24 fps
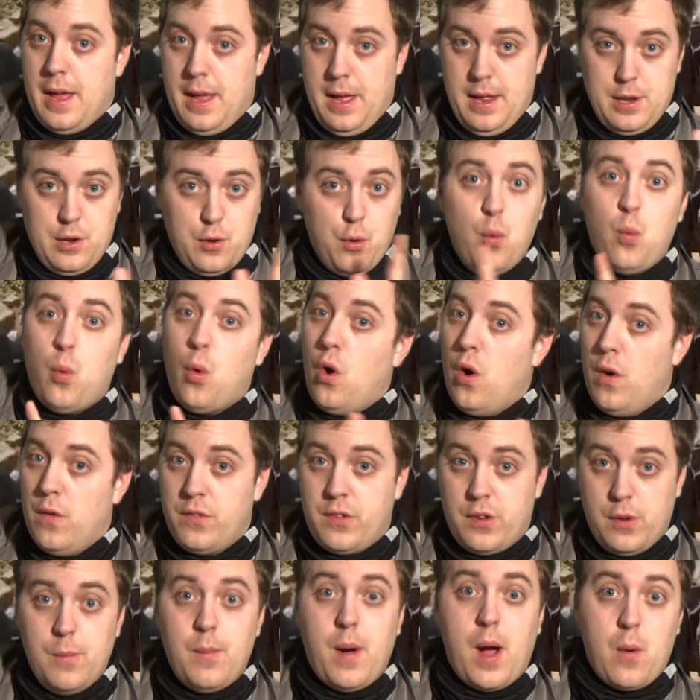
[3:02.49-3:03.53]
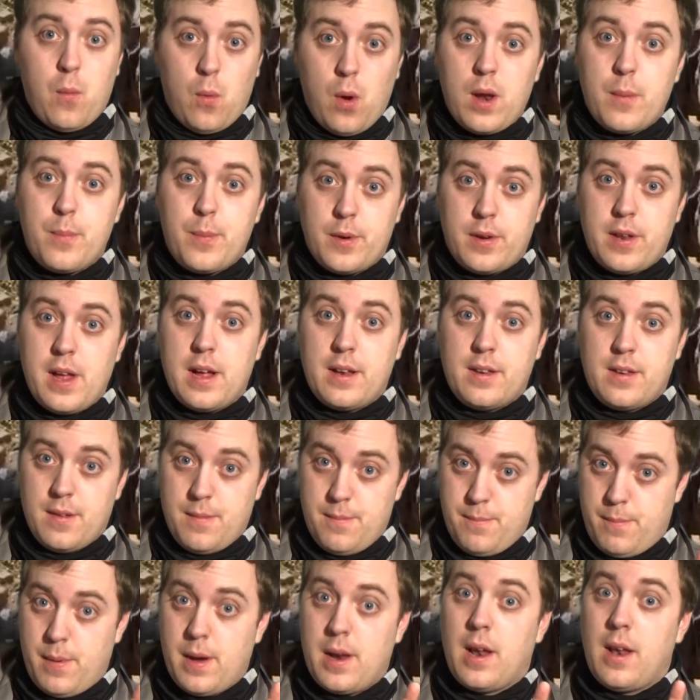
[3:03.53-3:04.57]
And you wolves, you might want to protect
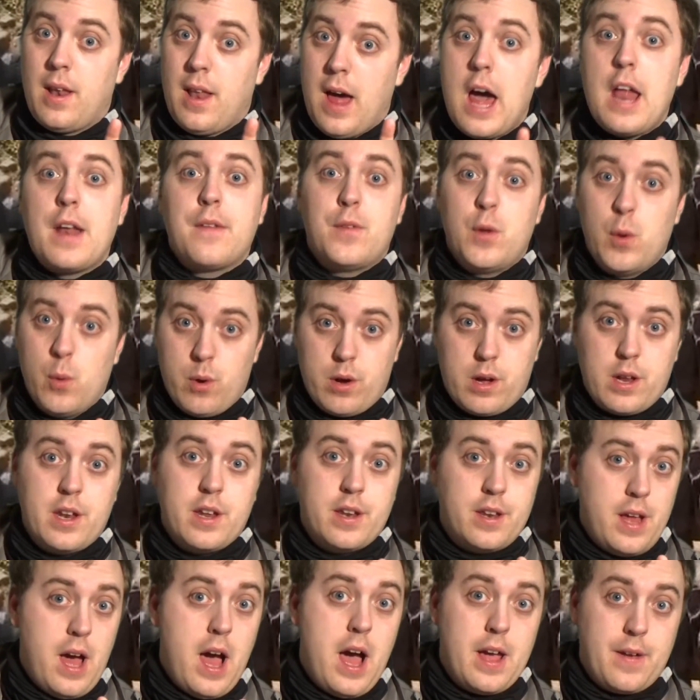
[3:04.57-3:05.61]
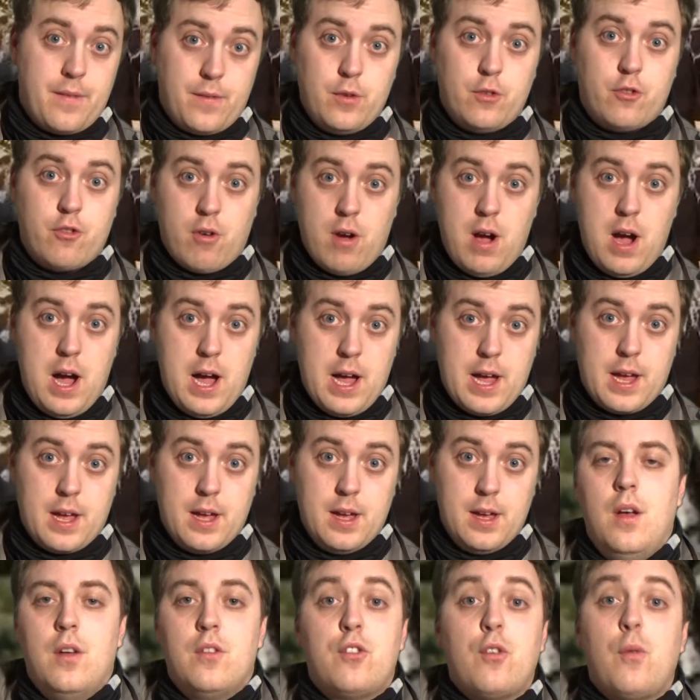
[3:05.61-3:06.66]
him, but a lot of you are going to die if you try.
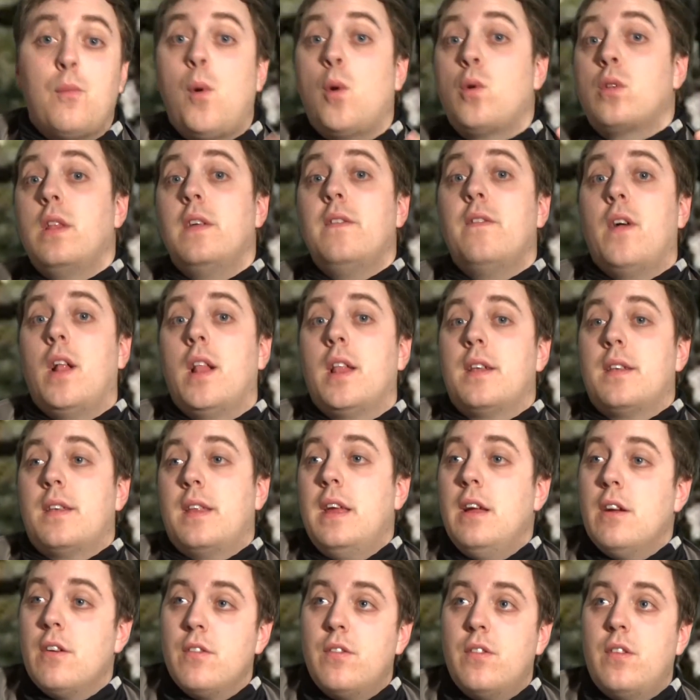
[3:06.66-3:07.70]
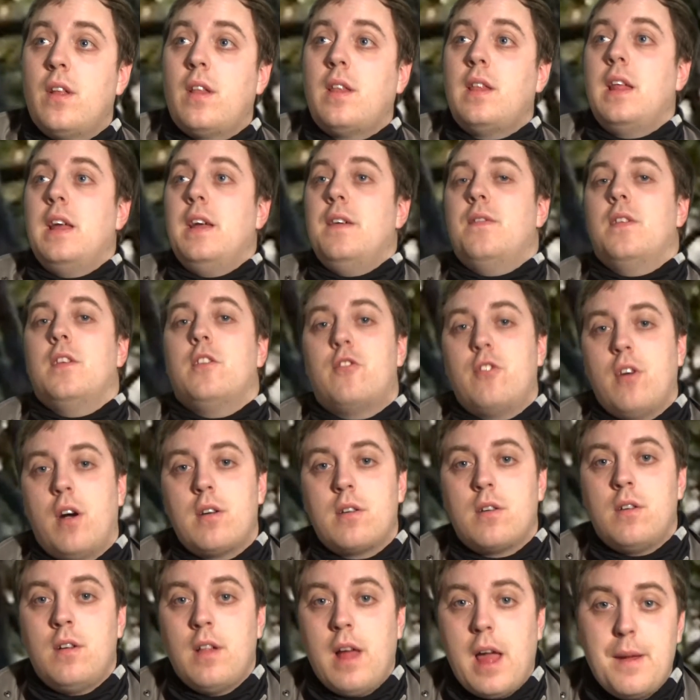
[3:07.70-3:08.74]
So Mowgli volunteers to leave the
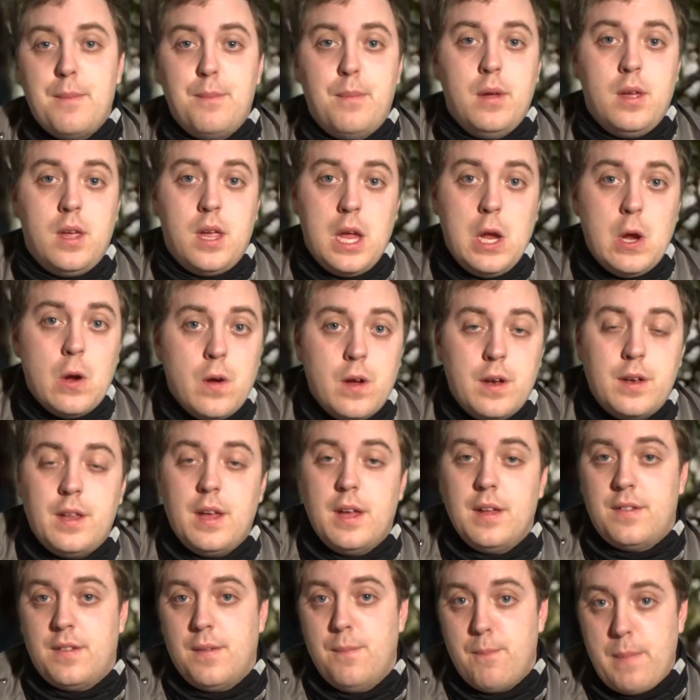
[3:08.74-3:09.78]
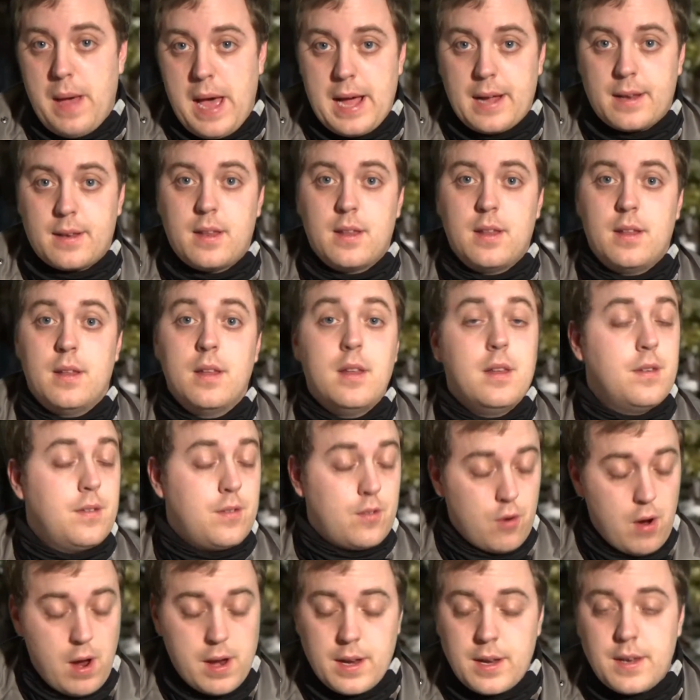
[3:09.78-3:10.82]
jungle, and Bagheera is
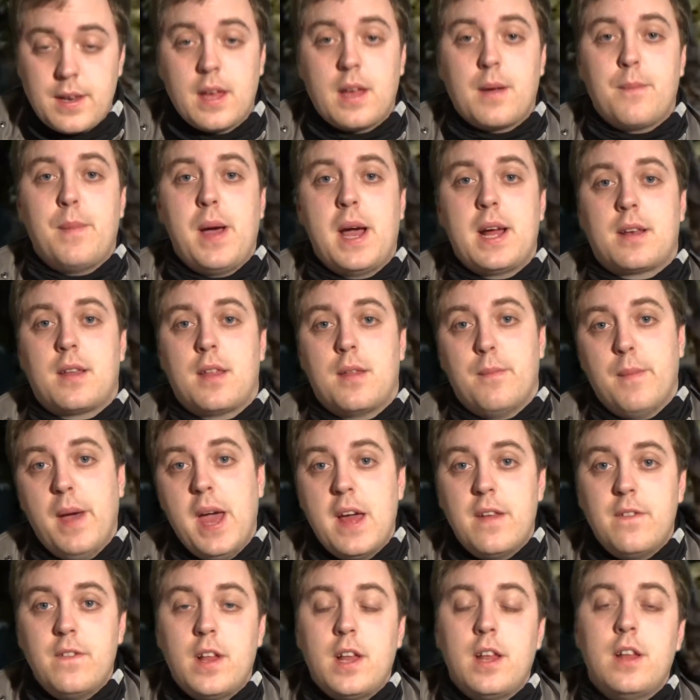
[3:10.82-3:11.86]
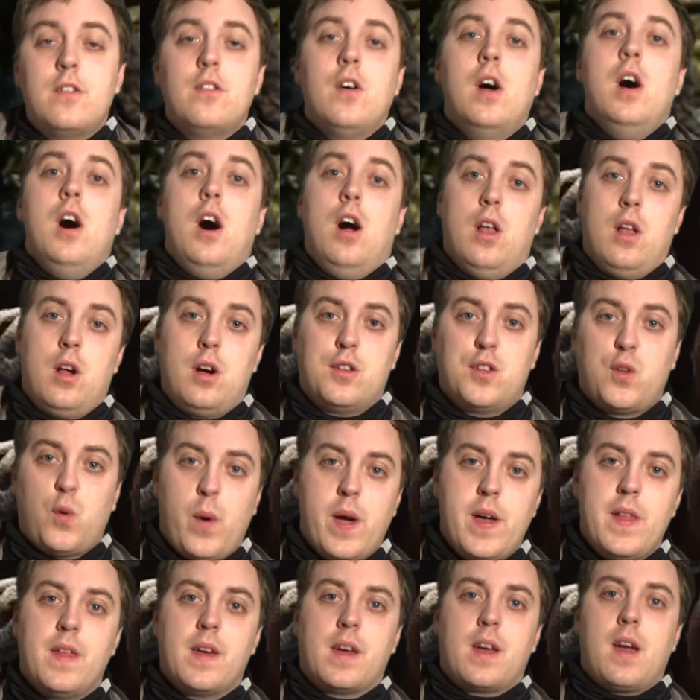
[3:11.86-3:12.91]
trying to take him back to the man village. Along the
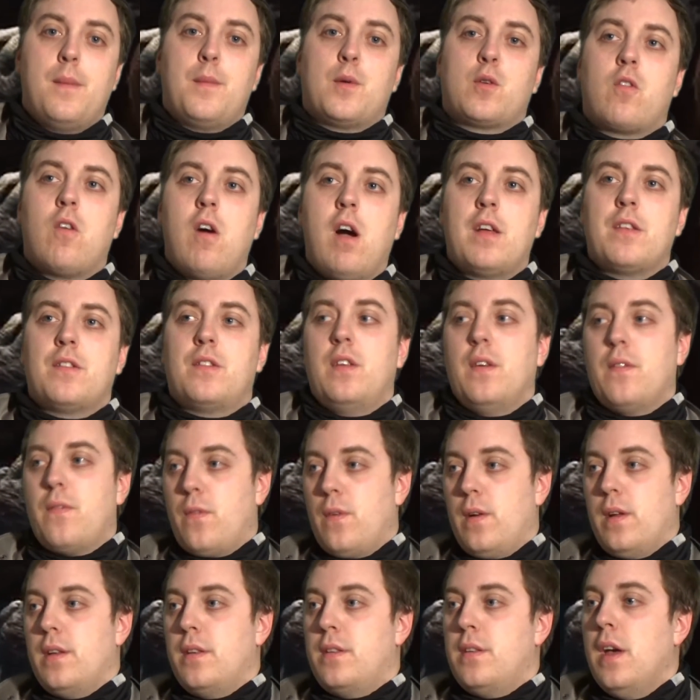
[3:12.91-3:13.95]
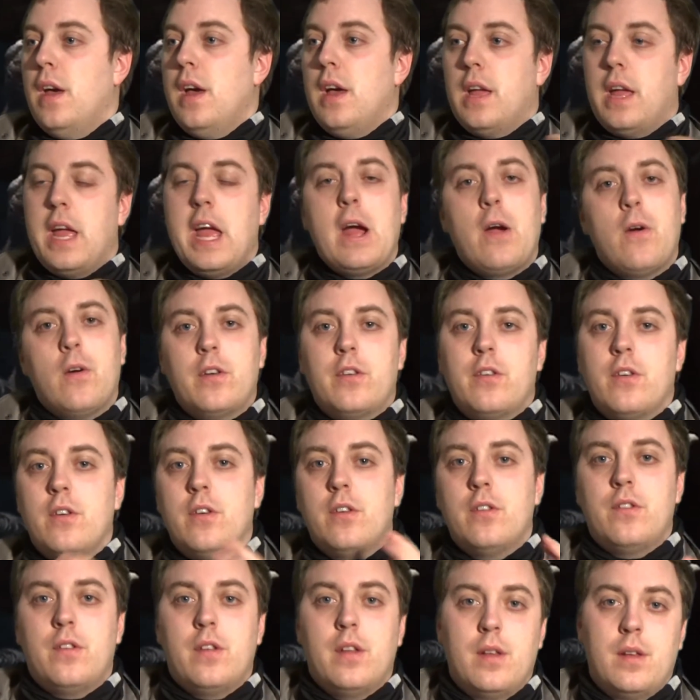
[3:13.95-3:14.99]
way, they come across different
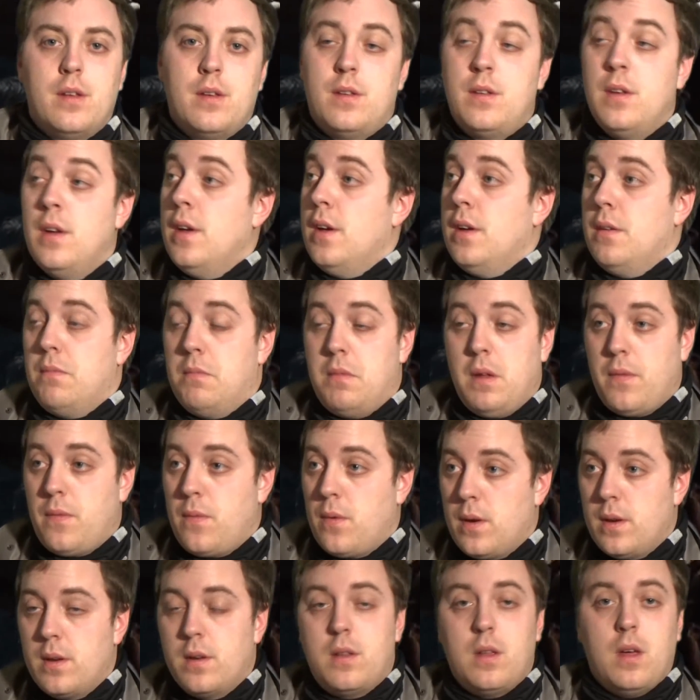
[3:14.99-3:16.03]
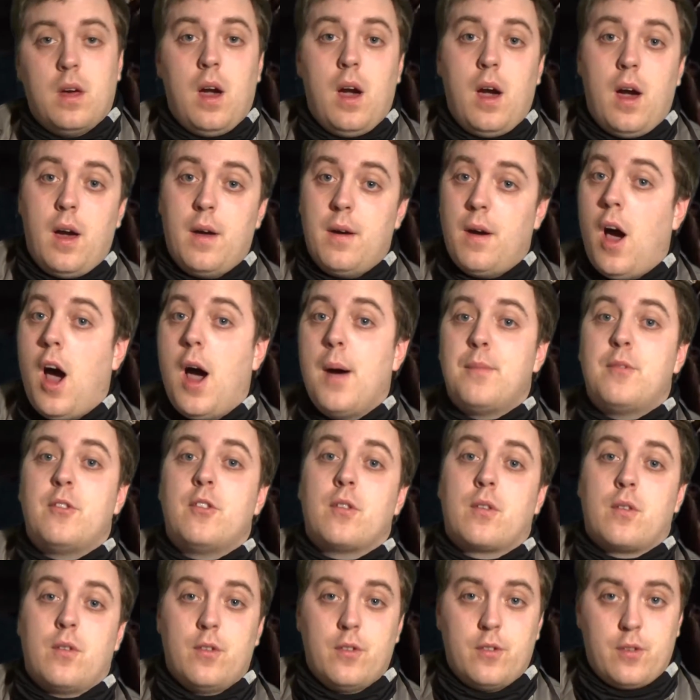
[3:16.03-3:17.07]
characters and different
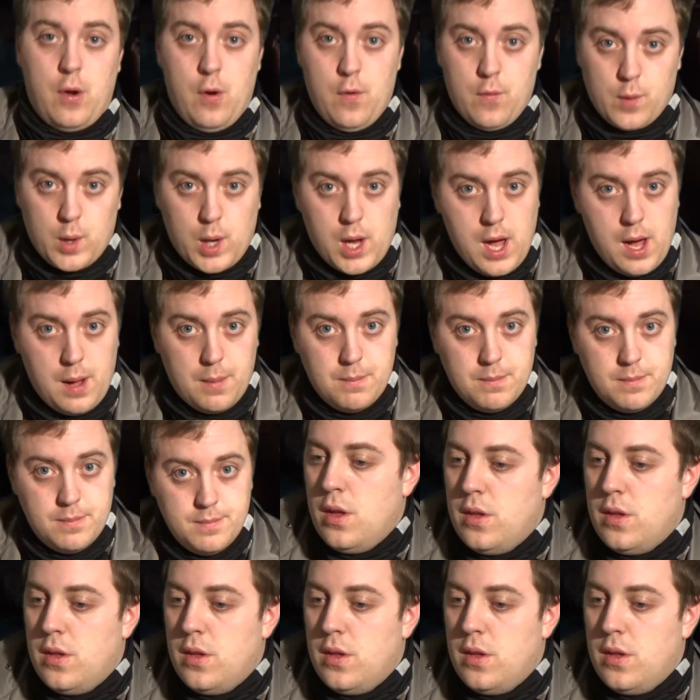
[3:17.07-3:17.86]
obstacles to overcome.